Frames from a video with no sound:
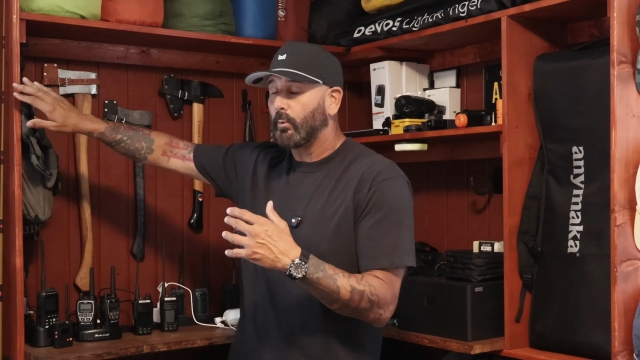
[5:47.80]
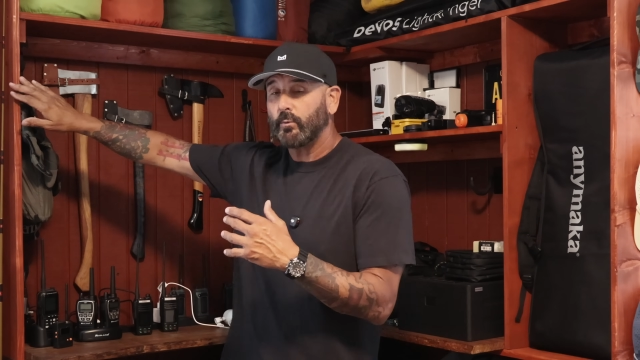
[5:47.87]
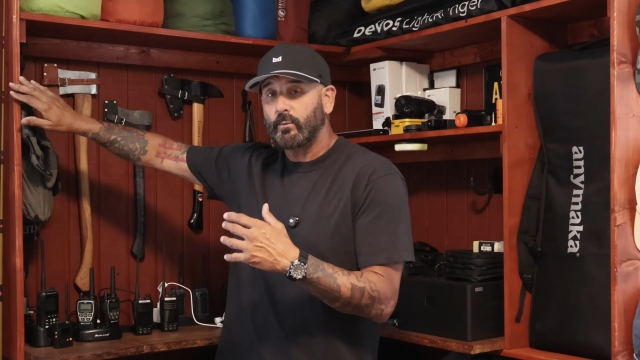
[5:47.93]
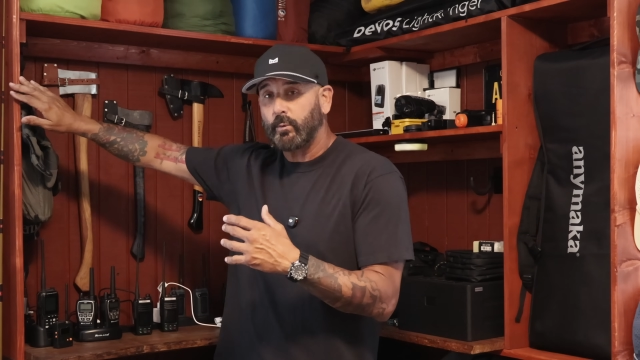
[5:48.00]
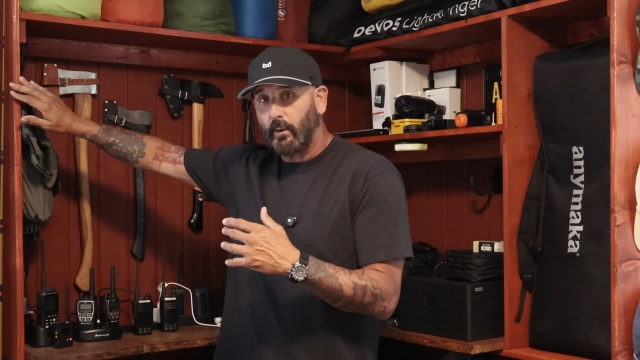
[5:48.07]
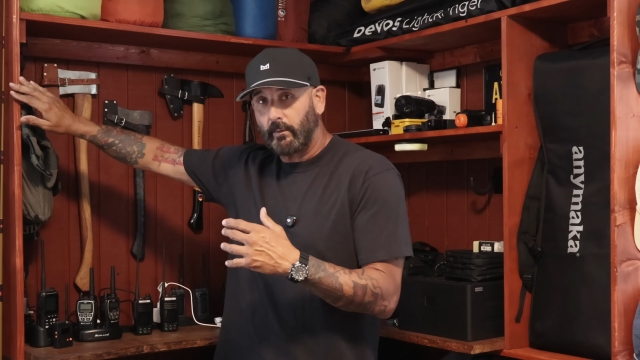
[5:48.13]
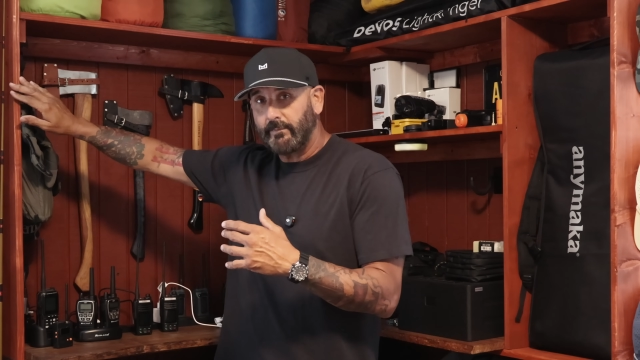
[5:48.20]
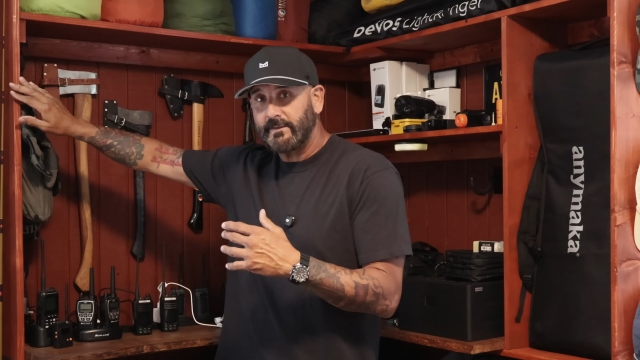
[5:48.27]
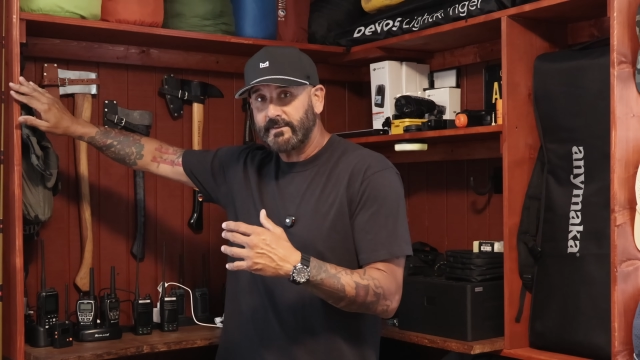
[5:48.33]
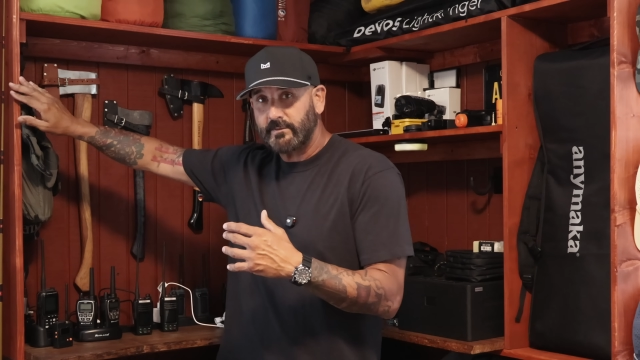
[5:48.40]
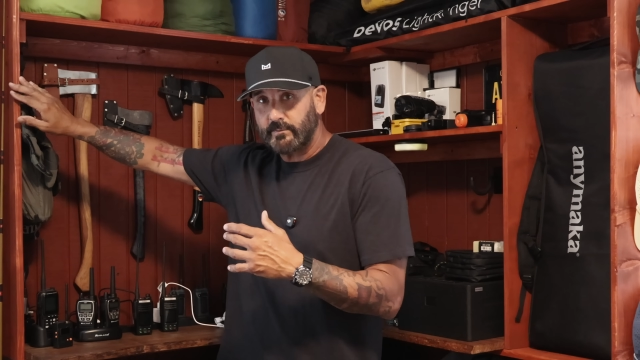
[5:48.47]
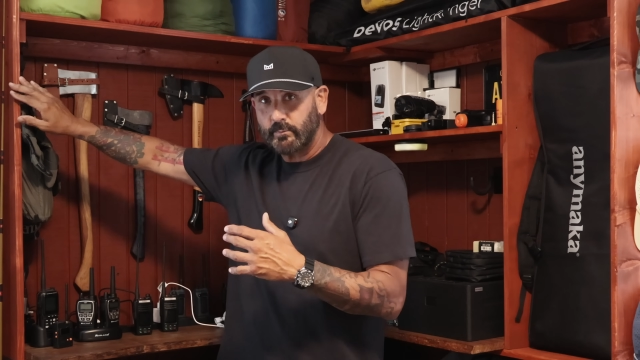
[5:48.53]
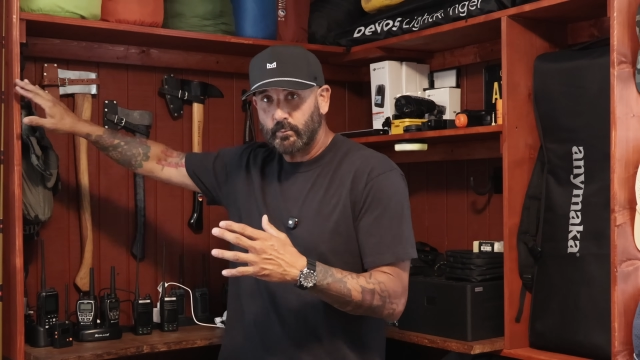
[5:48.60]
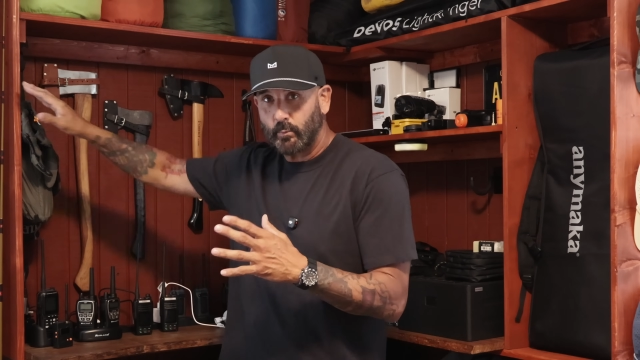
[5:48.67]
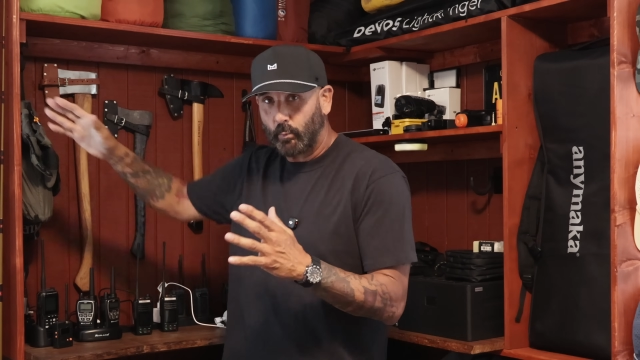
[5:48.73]

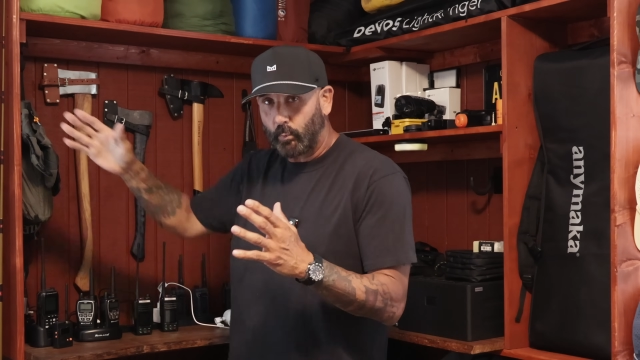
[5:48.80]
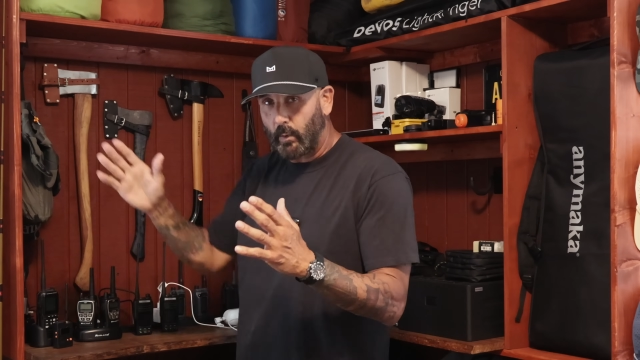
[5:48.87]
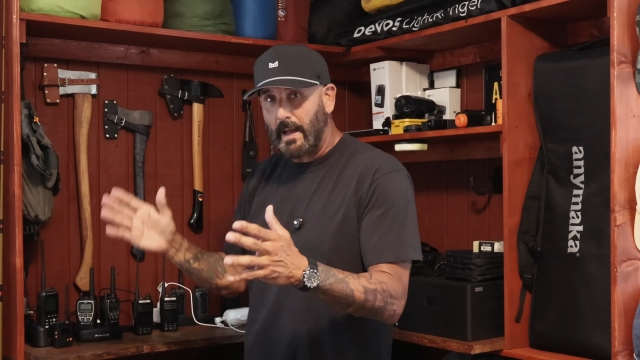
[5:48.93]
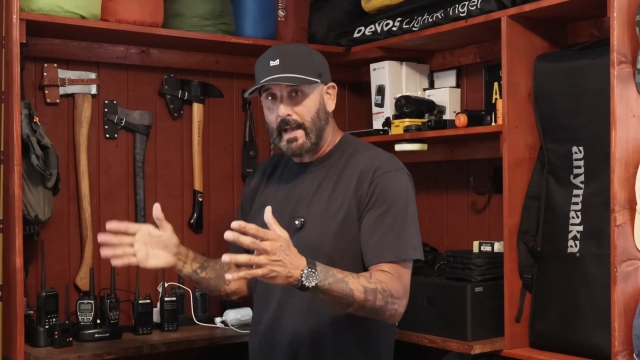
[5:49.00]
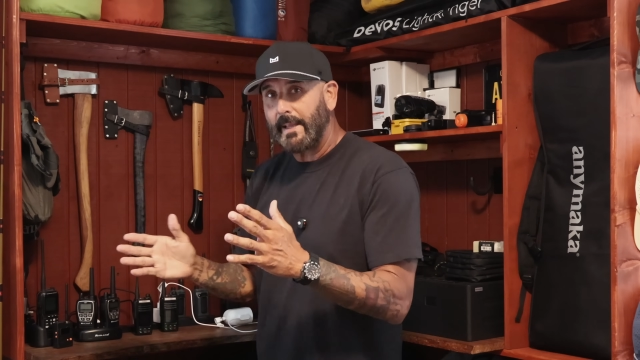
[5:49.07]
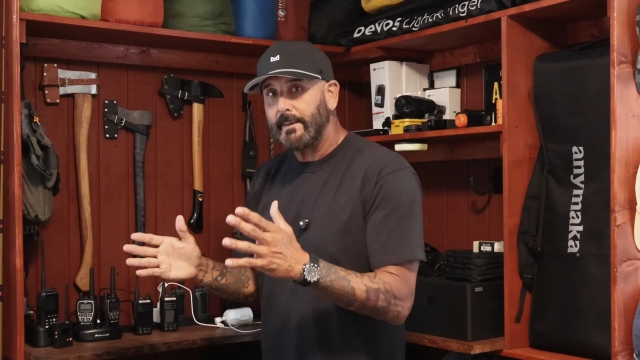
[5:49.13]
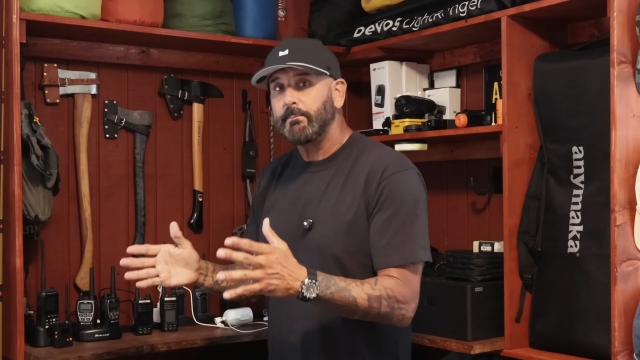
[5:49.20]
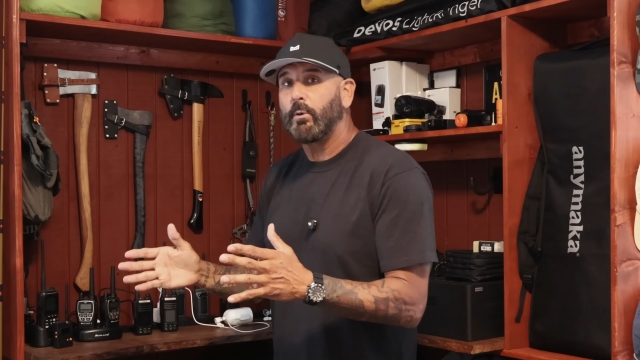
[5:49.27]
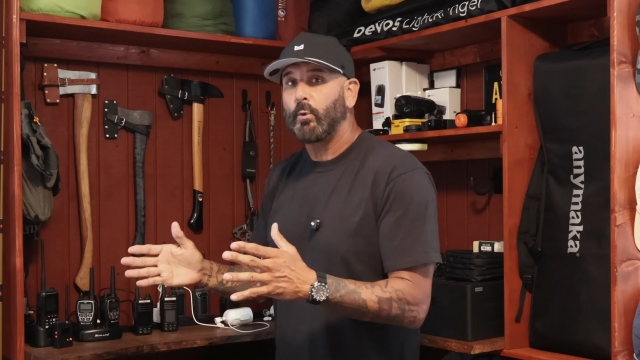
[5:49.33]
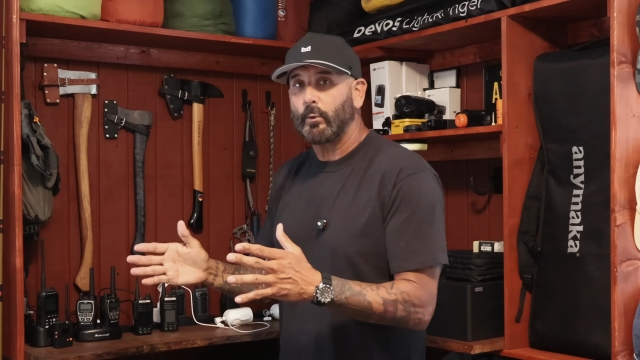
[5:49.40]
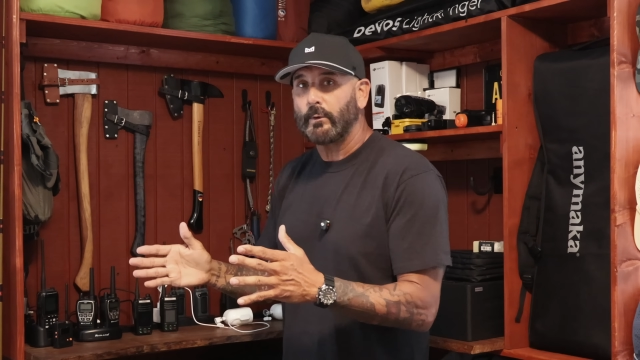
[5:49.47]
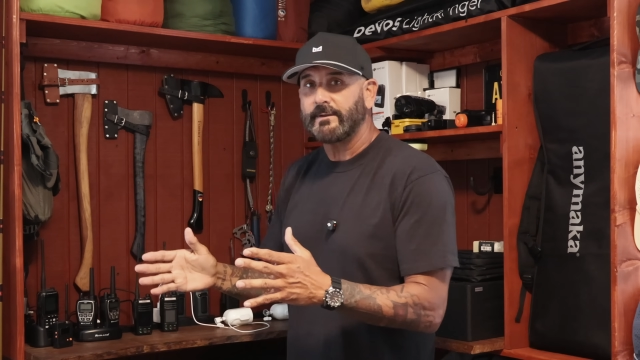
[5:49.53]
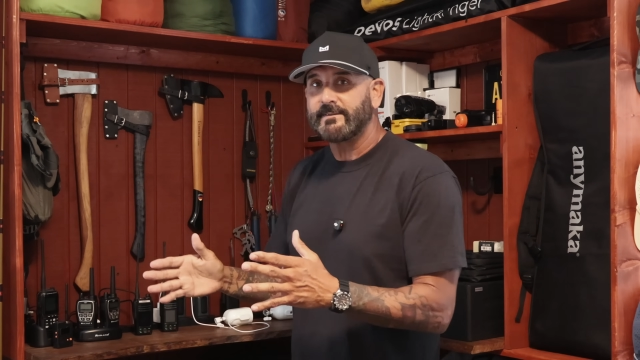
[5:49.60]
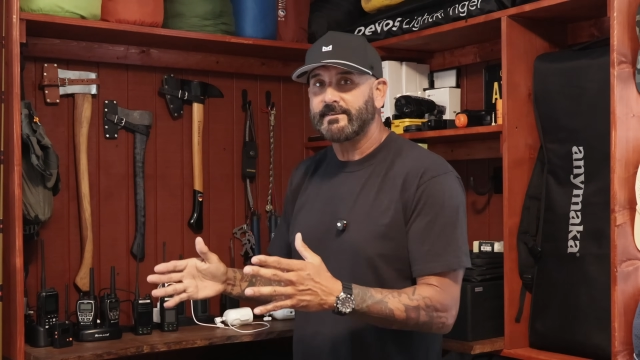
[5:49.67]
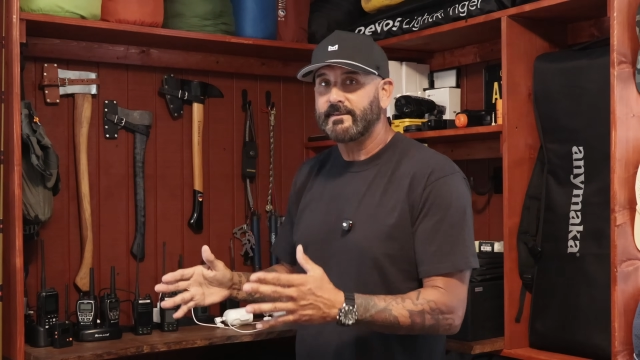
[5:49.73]
12-inch wide
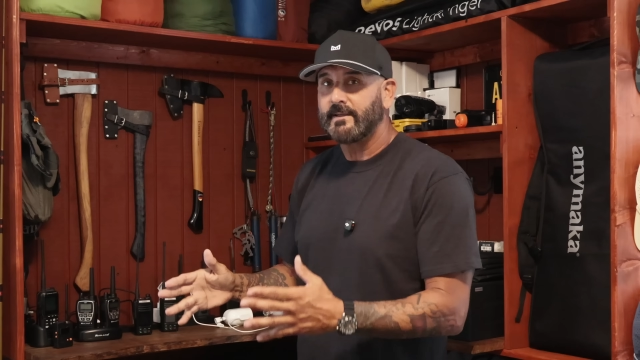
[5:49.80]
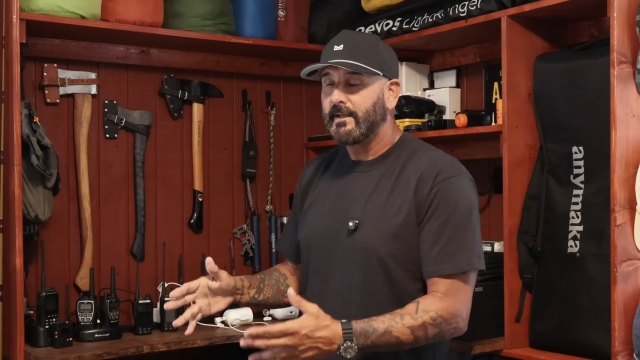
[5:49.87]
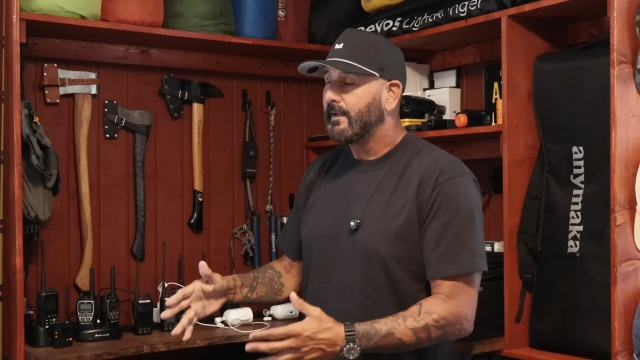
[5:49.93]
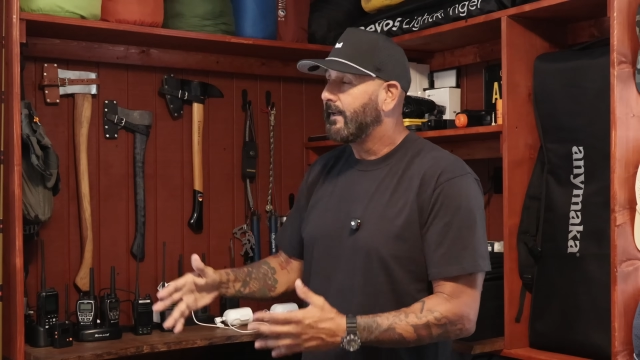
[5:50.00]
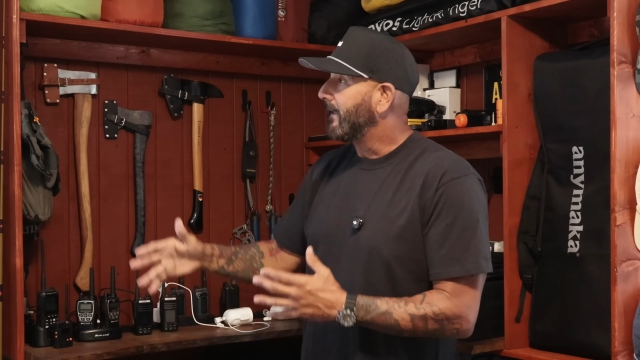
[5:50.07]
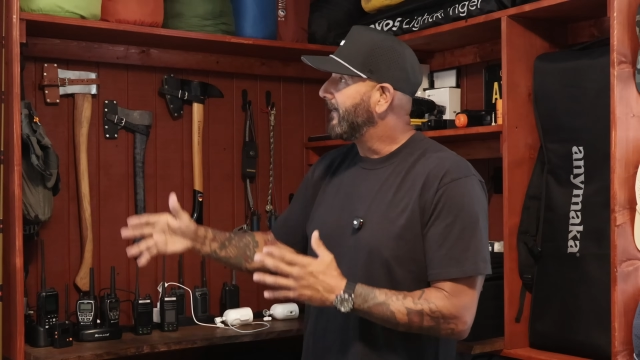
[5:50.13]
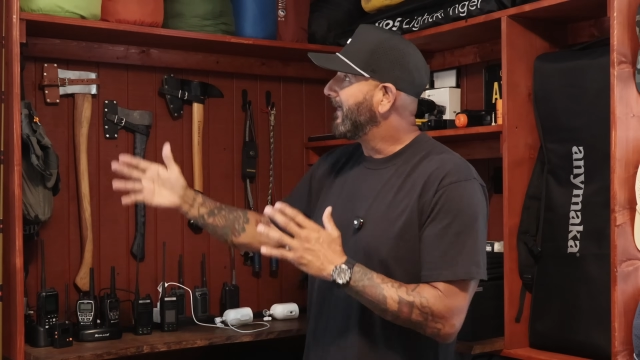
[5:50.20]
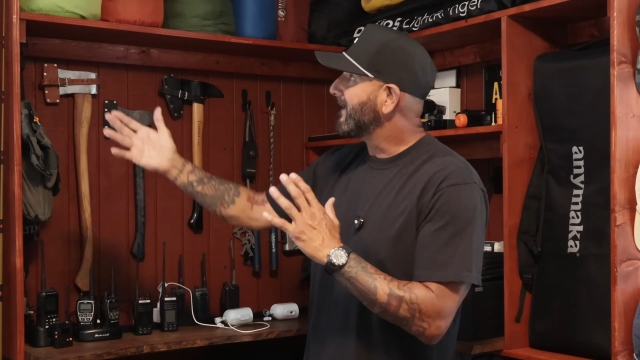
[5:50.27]
boards, and